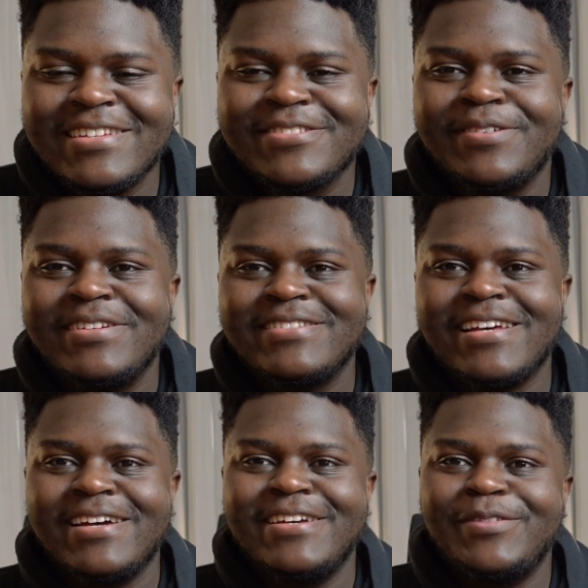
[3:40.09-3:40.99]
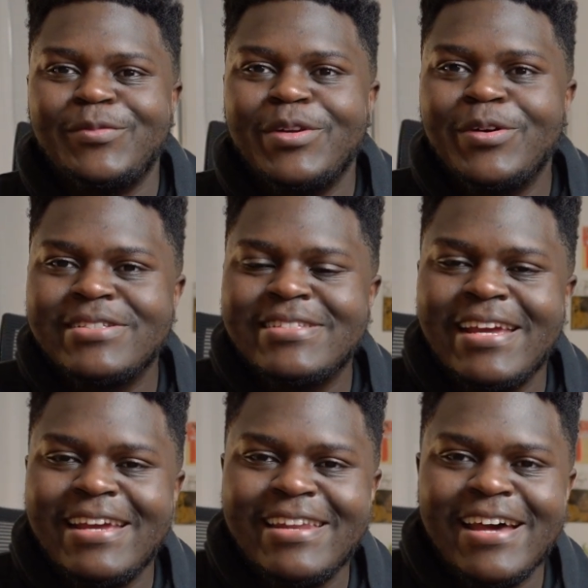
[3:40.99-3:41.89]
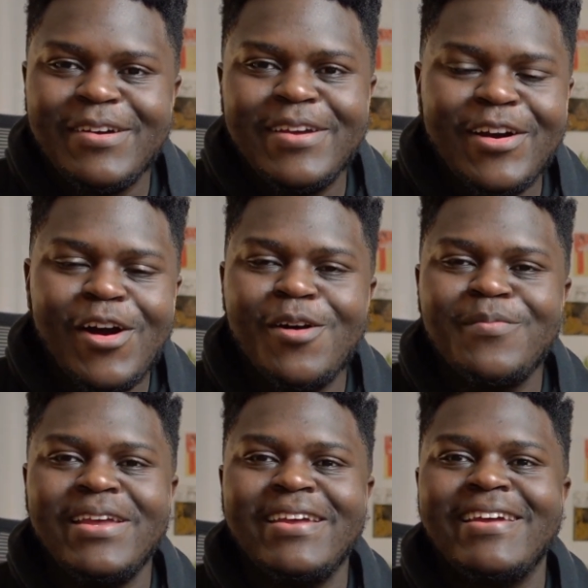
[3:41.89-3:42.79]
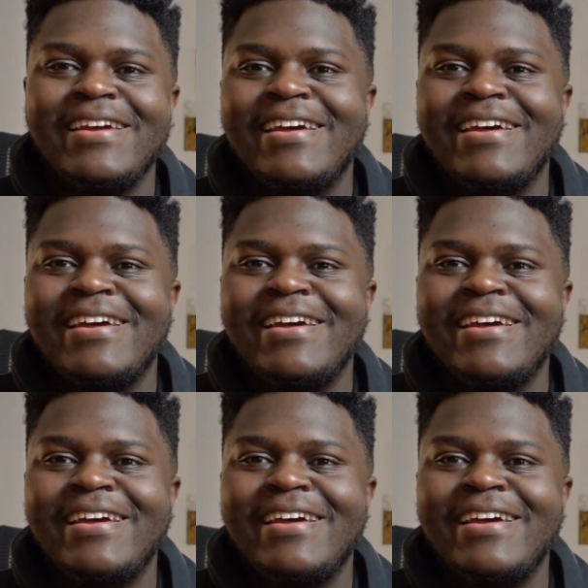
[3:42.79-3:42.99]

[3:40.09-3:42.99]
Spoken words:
It's not that we're not saying that it can't be,